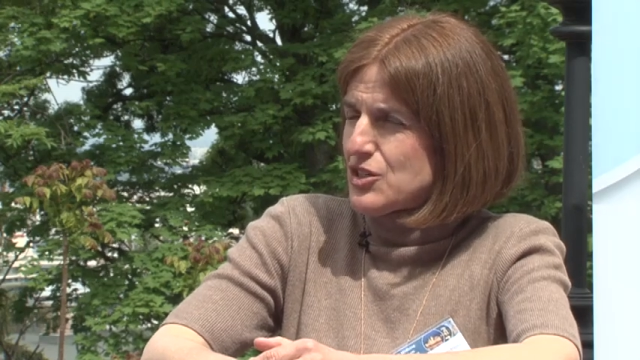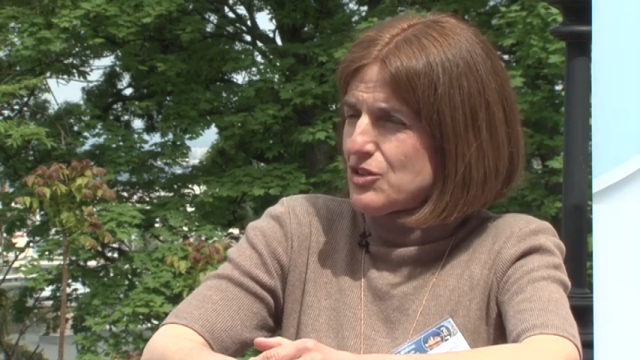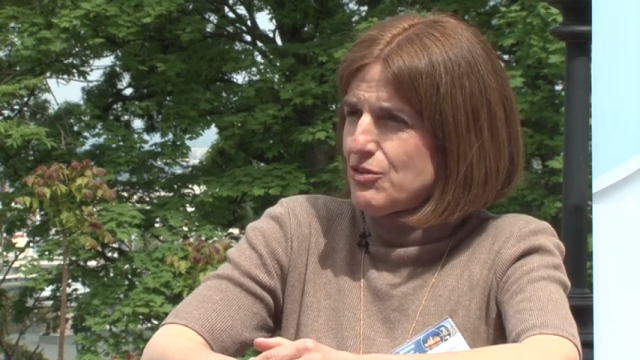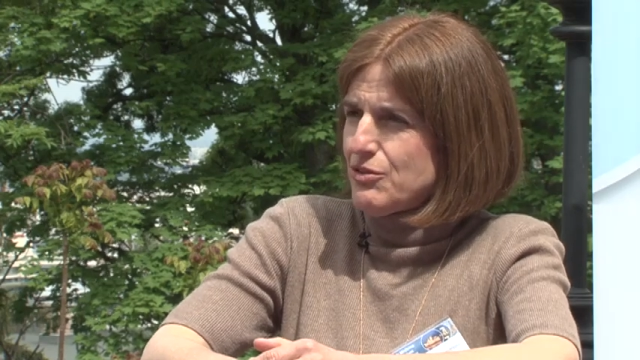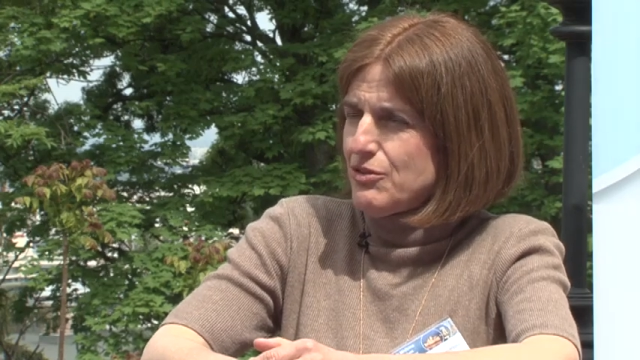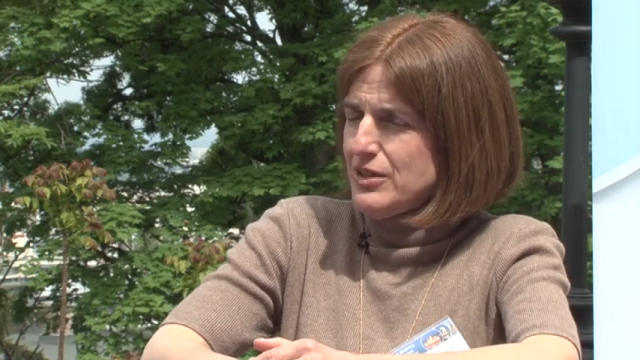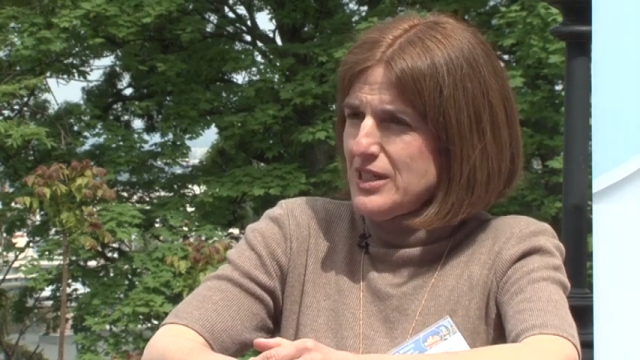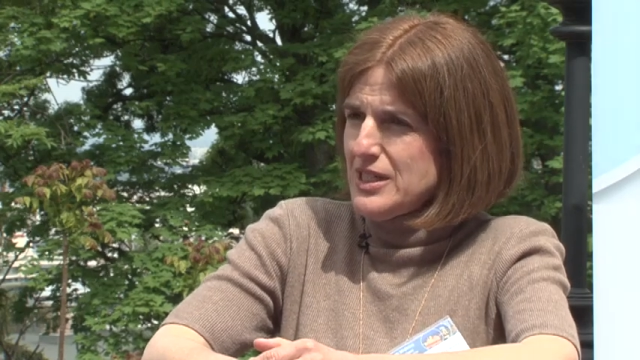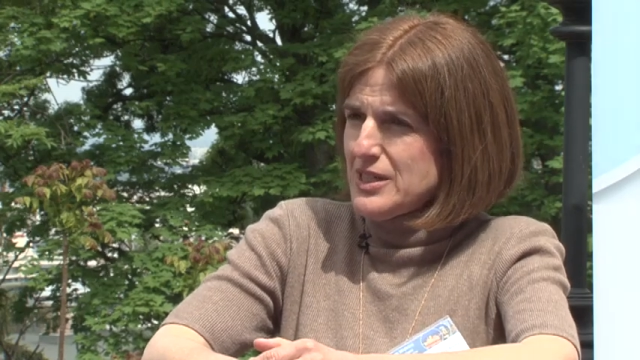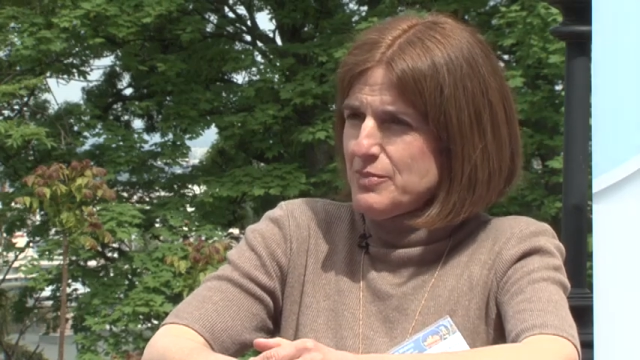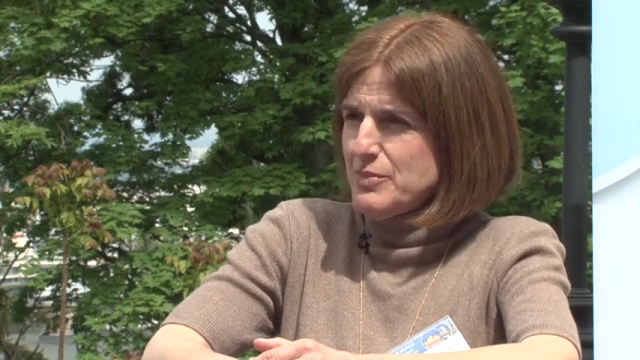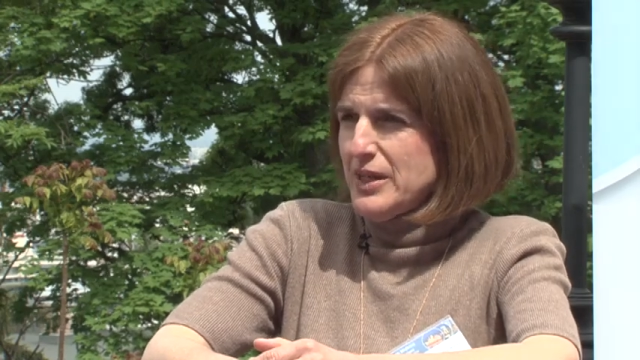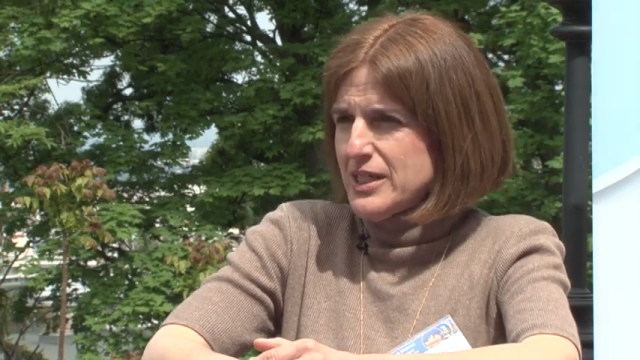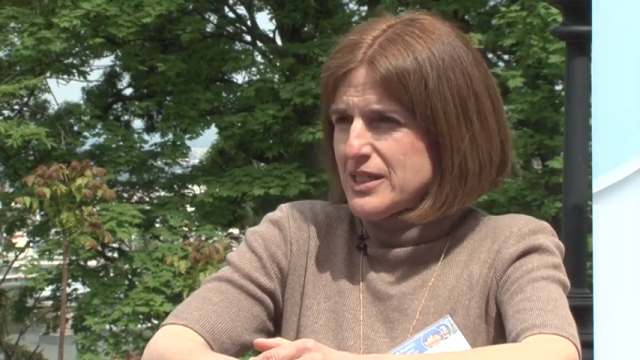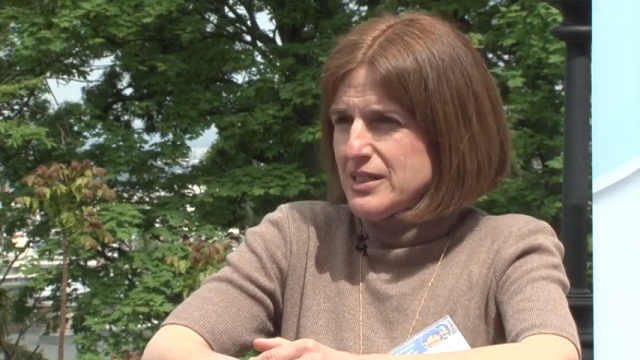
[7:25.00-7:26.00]
So this
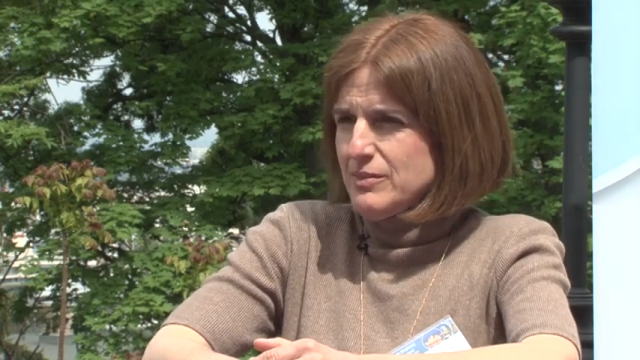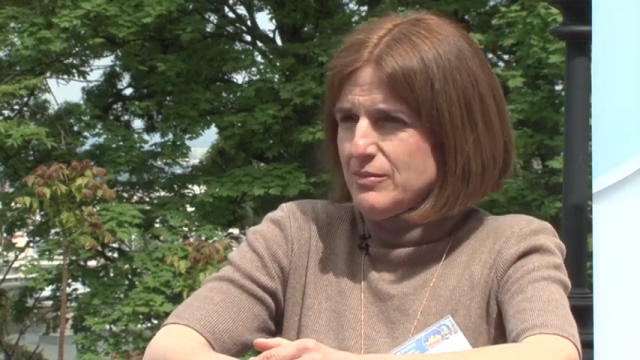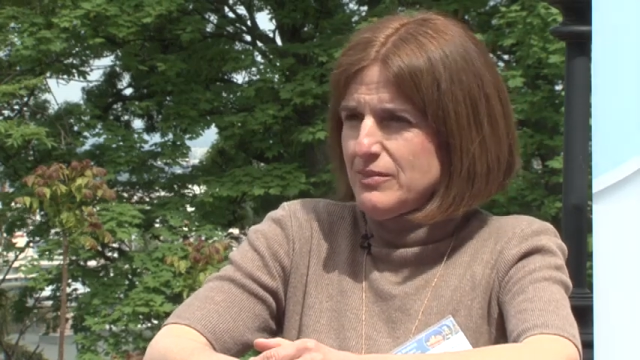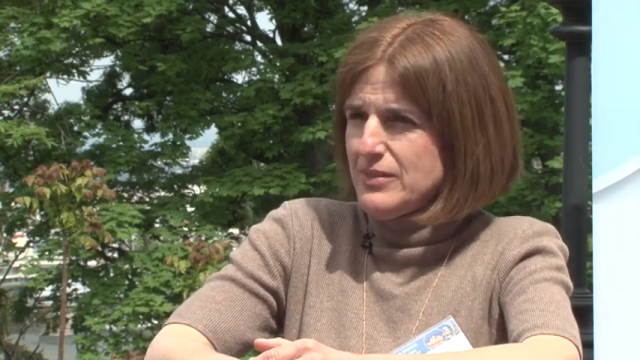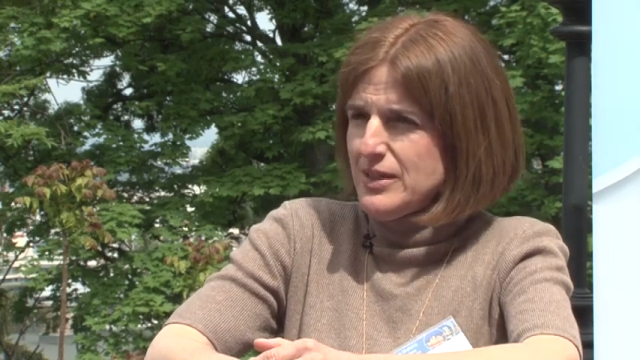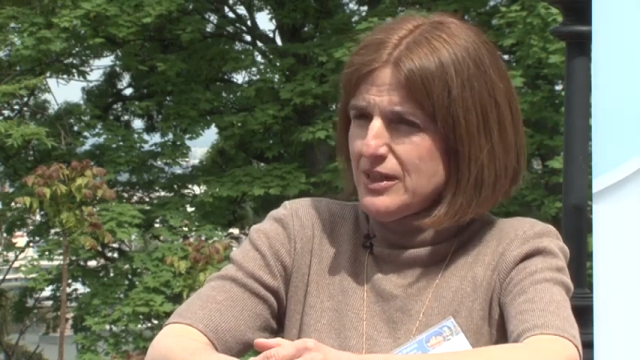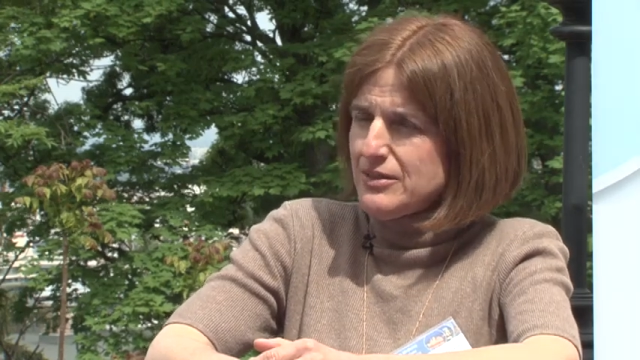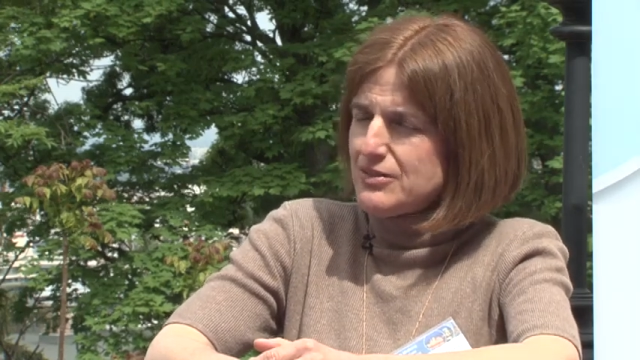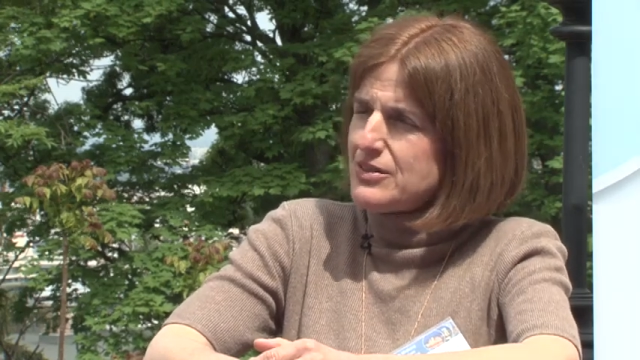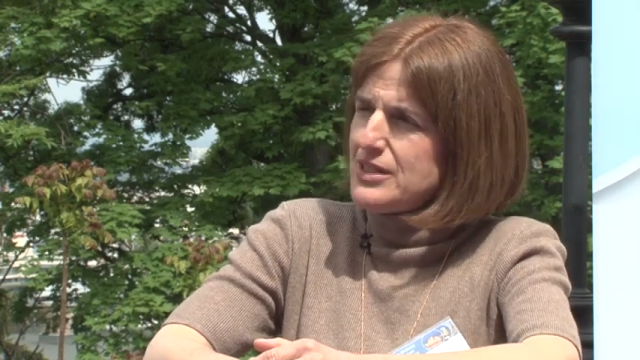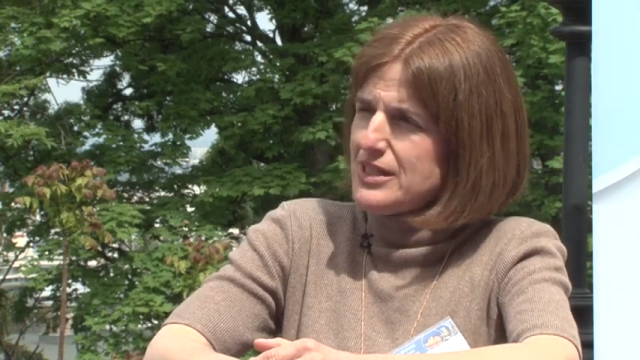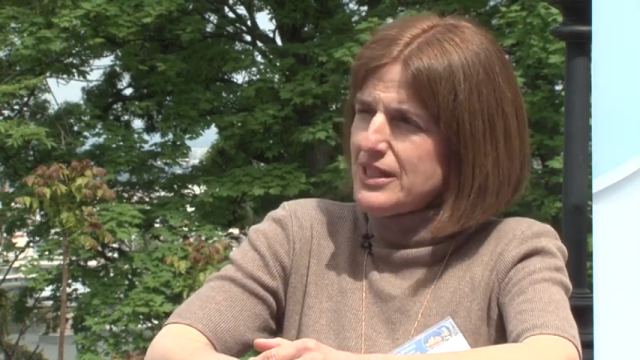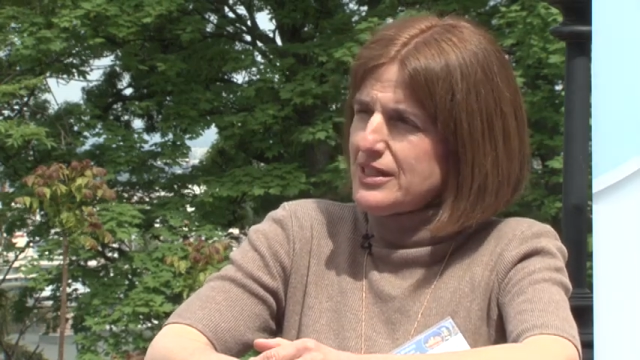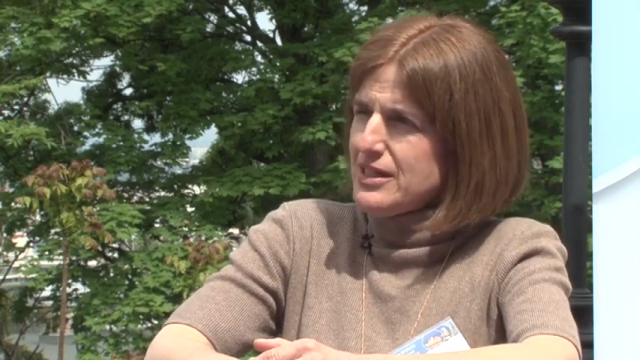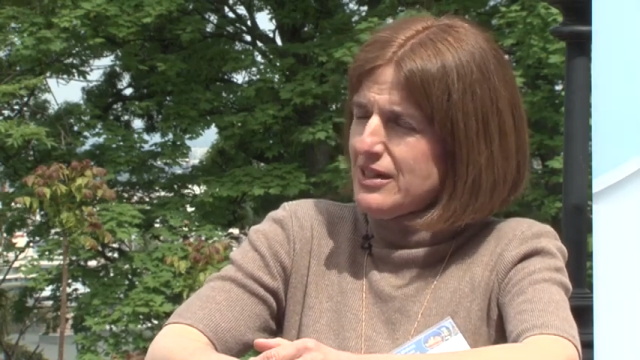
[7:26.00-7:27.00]
makes them
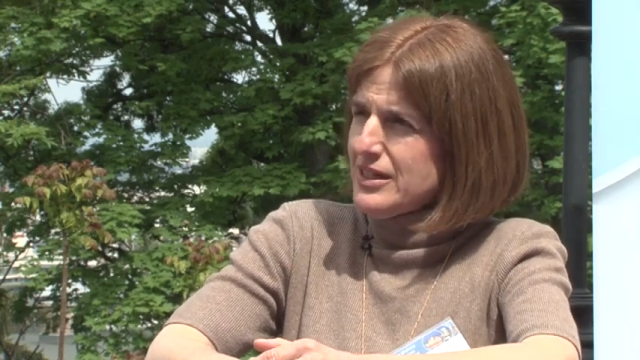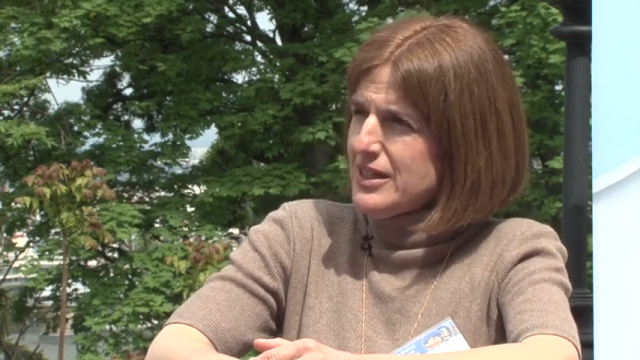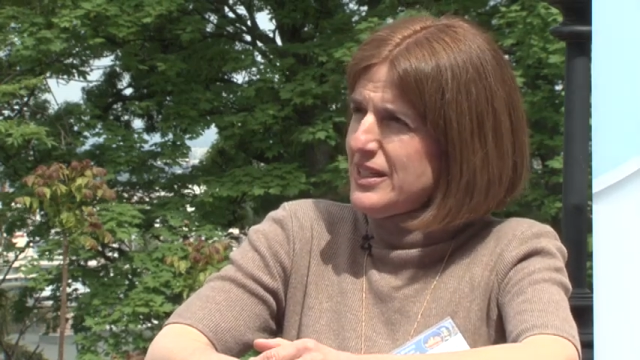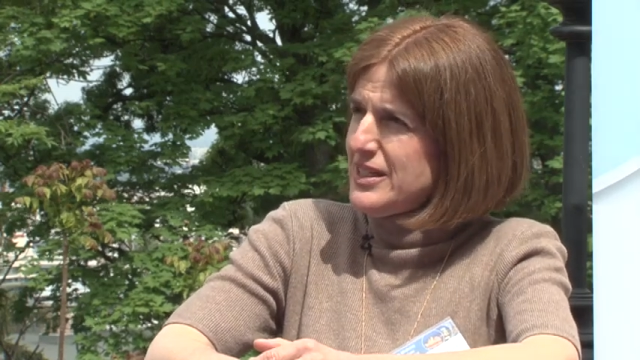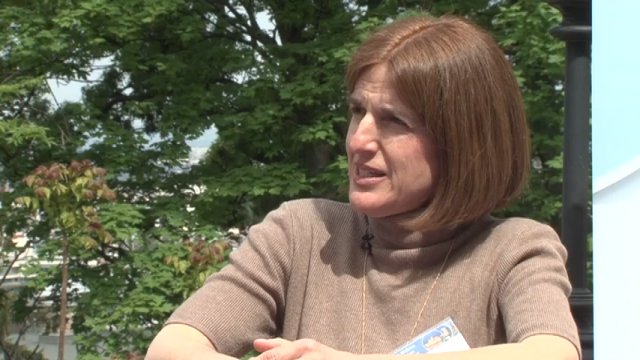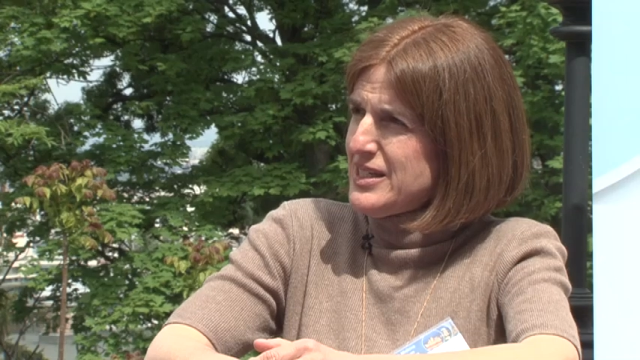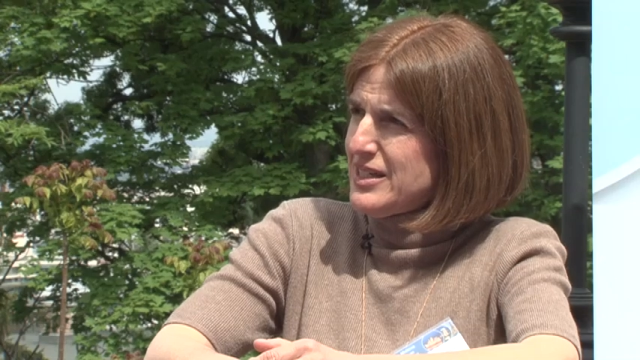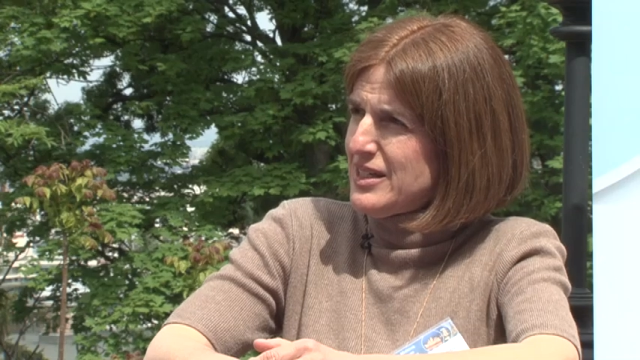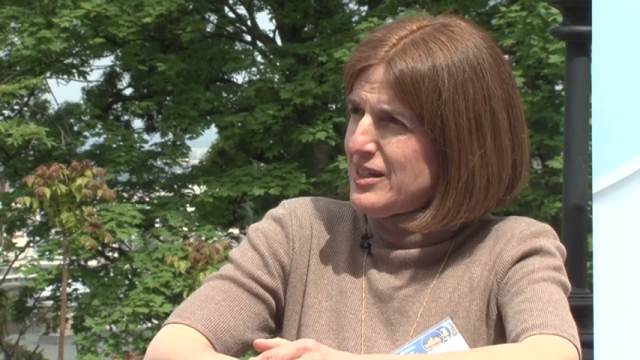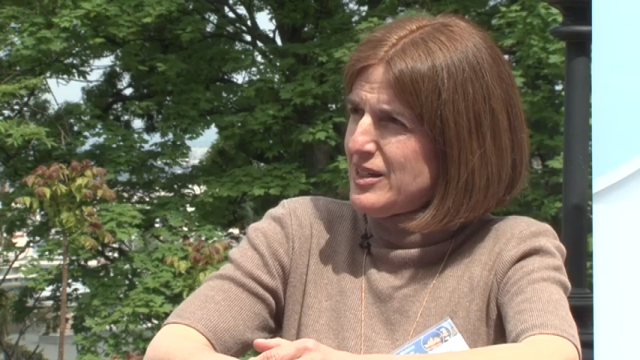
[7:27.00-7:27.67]
interesting targets,